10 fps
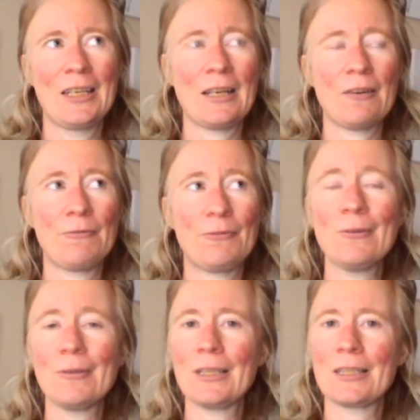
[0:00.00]
Now, a
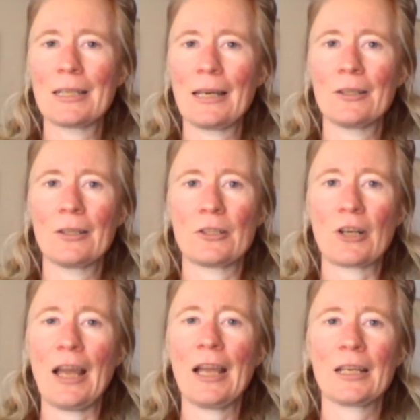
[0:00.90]
few years down the
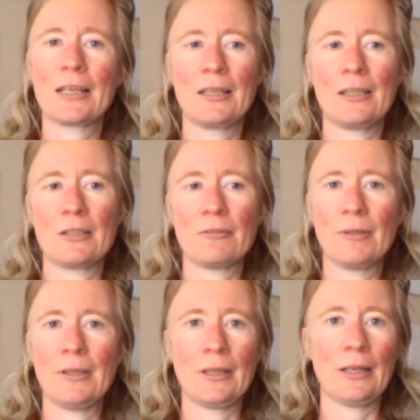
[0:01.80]
track,
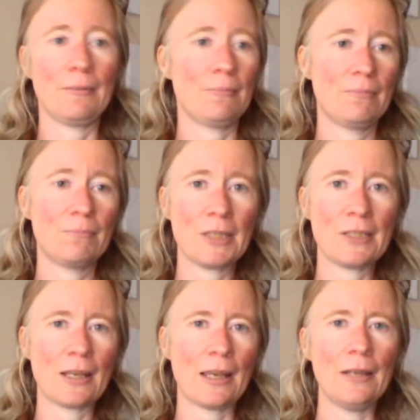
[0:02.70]
she'll either be
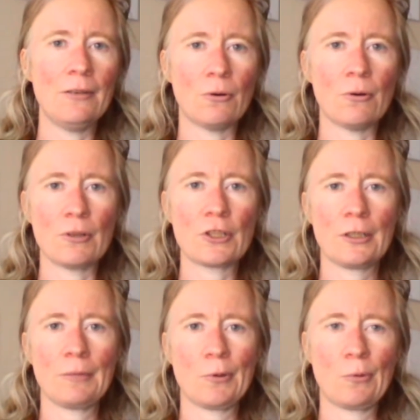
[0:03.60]
dead or
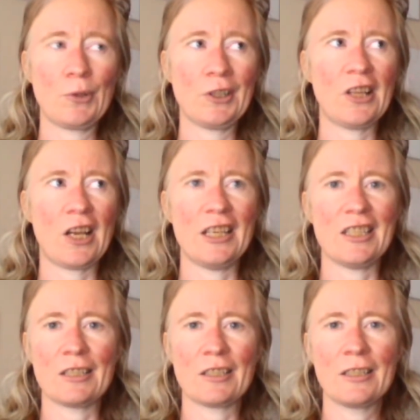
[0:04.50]
she will
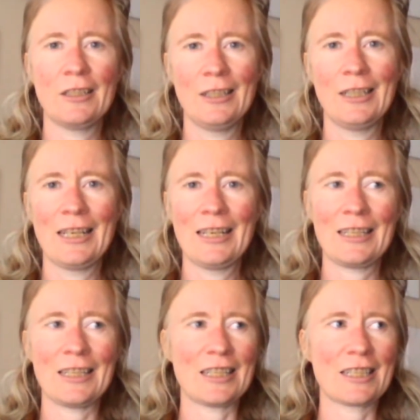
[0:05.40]
realise
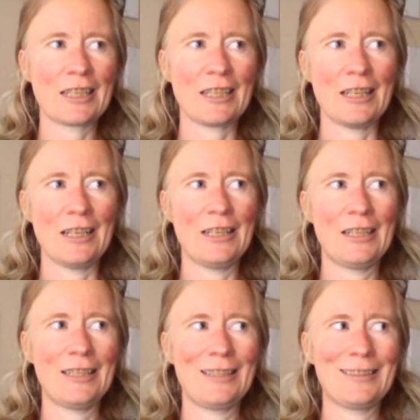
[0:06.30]
that
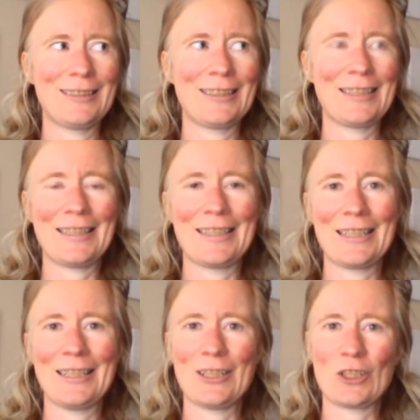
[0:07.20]

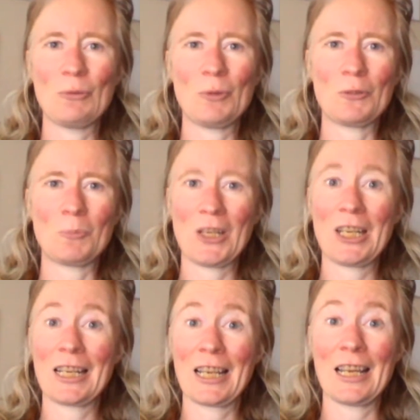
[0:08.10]
she was
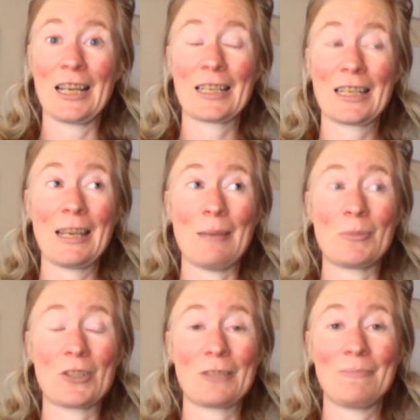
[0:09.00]
being
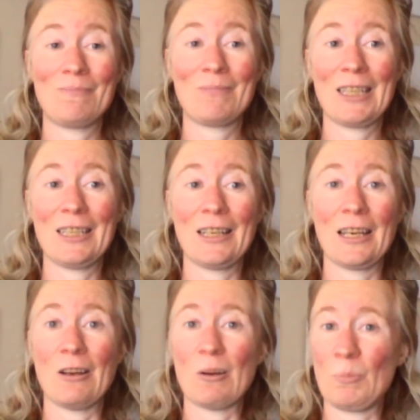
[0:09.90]
kept in
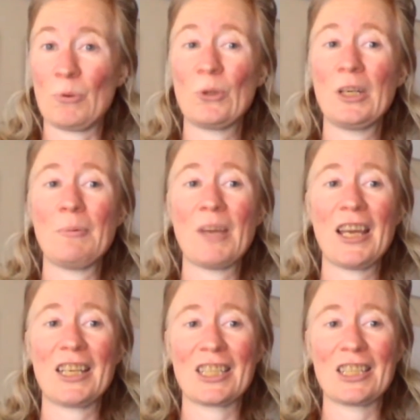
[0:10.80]
a pretty
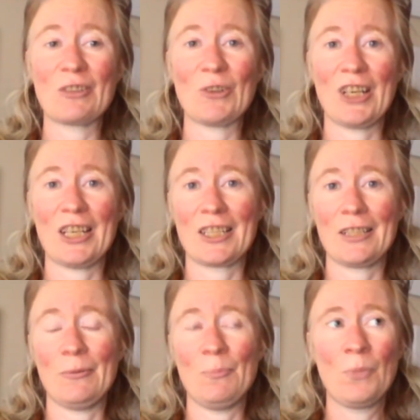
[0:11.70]
bad
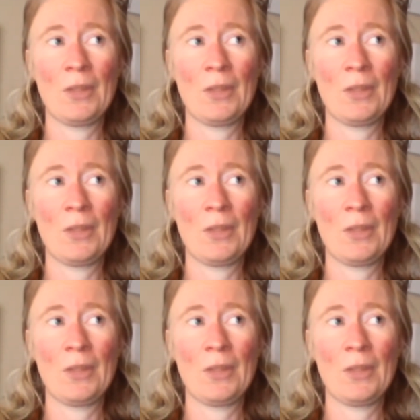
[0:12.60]
situation.